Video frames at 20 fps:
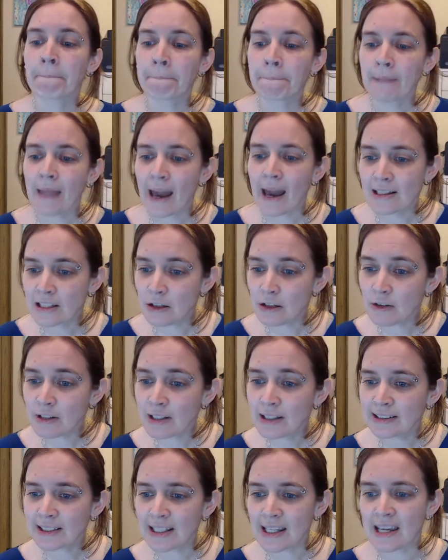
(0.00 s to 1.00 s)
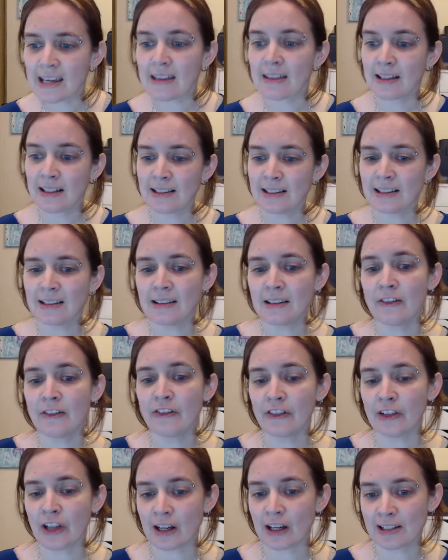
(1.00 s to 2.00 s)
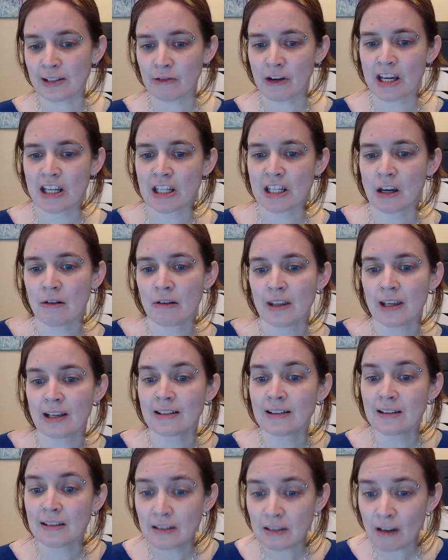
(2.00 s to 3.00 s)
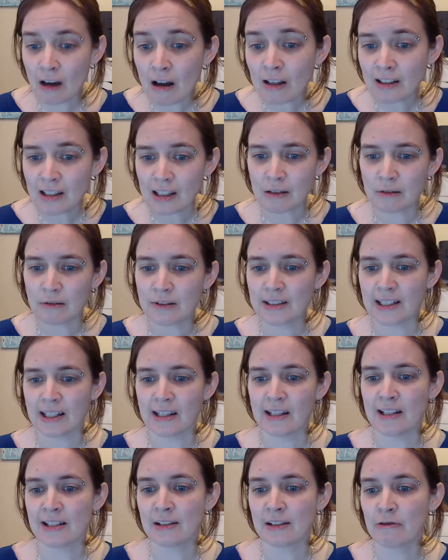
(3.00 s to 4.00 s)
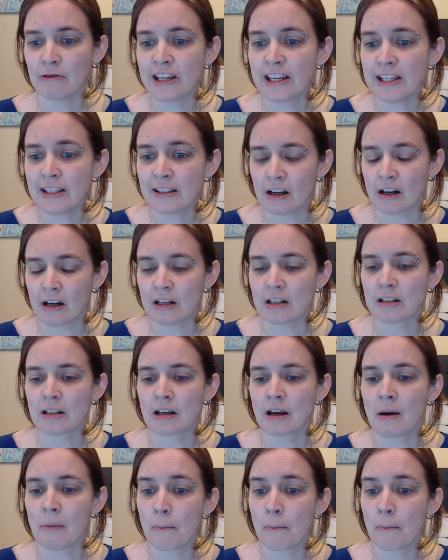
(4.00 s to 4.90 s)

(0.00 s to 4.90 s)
As you can see, this is the flux ratio that Stull used in his research,